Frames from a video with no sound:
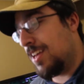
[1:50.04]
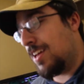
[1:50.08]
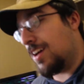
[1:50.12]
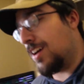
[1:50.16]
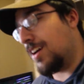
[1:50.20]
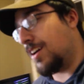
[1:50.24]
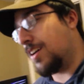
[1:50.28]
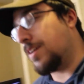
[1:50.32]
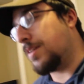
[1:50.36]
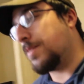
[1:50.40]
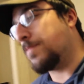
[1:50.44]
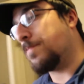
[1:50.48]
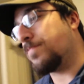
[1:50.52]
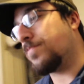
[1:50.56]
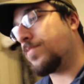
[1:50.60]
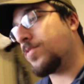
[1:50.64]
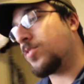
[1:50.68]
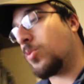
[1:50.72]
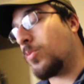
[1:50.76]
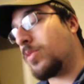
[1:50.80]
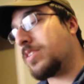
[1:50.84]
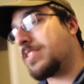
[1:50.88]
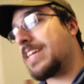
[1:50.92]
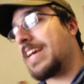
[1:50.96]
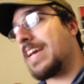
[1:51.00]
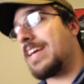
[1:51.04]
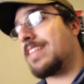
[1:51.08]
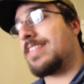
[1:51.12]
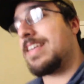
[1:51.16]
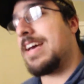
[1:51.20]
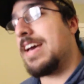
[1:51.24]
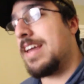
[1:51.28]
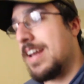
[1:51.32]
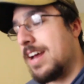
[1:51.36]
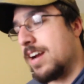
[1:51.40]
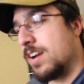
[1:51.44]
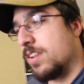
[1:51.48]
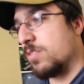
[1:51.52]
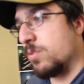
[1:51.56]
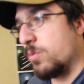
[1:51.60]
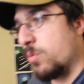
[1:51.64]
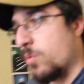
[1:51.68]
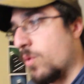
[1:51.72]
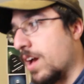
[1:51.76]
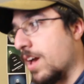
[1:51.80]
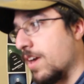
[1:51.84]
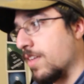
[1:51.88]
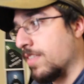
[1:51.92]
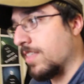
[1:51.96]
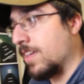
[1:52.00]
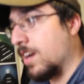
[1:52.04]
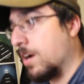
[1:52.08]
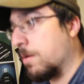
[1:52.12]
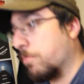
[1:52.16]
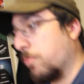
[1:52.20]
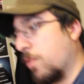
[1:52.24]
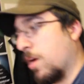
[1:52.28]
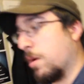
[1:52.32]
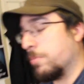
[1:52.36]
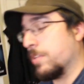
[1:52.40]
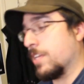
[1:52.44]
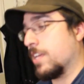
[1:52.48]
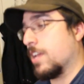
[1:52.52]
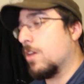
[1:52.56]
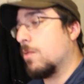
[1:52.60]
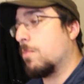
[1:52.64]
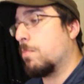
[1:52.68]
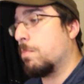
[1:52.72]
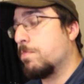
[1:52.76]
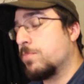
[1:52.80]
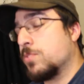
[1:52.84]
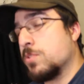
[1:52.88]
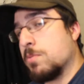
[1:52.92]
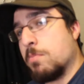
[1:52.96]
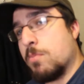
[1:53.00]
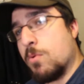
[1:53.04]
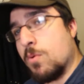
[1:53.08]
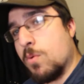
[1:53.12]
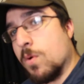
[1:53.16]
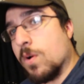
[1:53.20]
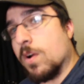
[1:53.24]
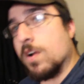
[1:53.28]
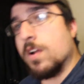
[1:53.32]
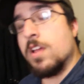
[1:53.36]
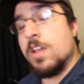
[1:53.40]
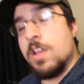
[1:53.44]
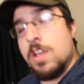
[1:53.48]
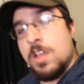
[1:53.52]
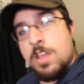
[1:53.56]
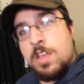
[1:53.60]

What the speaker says: So once I get that out of the way, then I'll probably go to more